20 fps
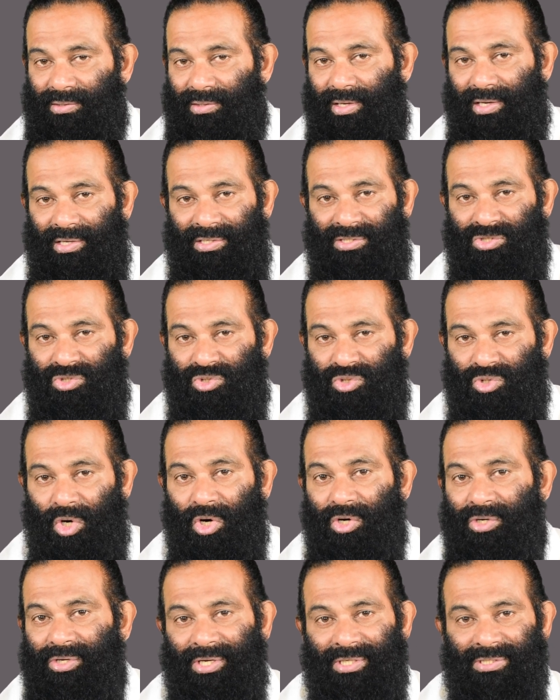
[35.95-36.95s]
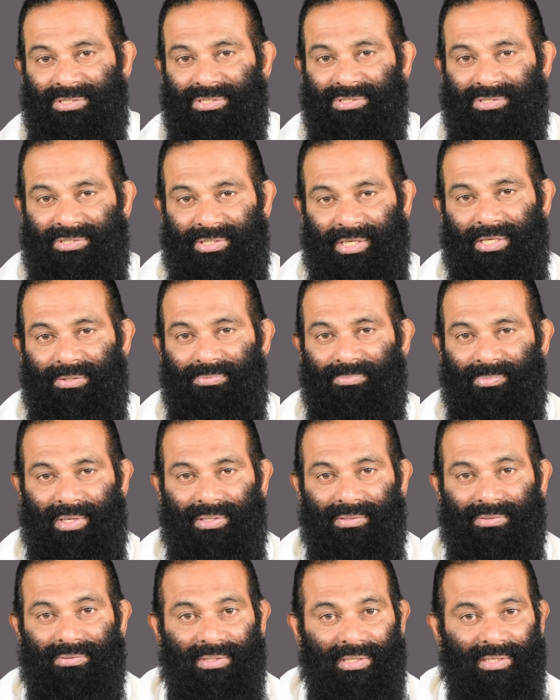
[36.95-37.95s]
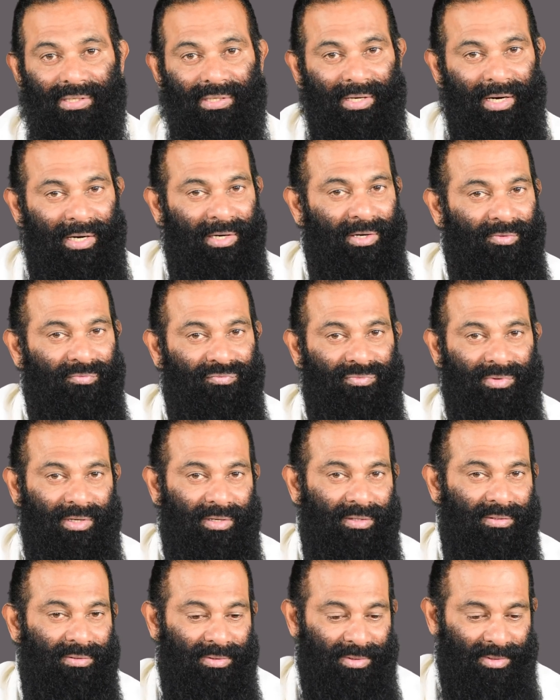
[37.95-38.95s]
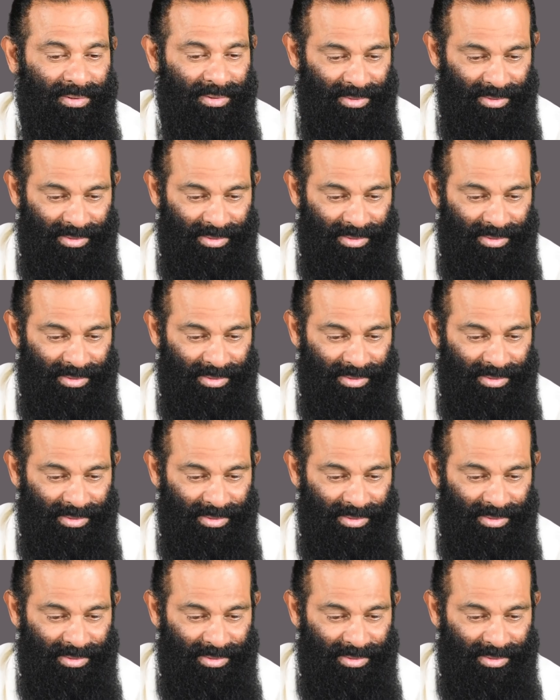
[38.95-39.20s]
A shocking statement, the head of the